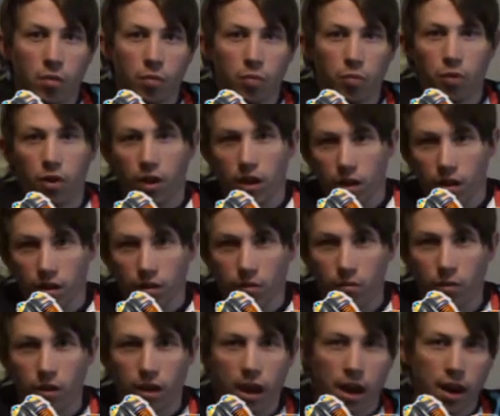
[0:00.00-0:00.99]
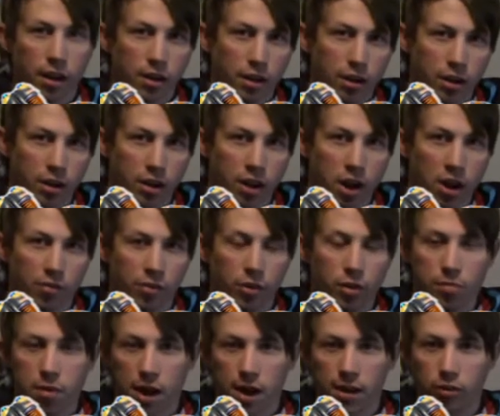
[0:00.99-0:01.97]
But Mechanica can hover
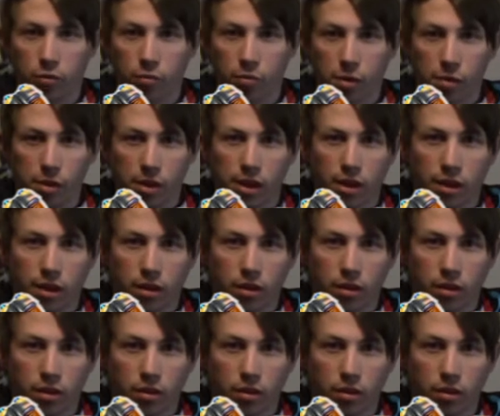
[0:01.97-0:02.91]
and Master Mummy can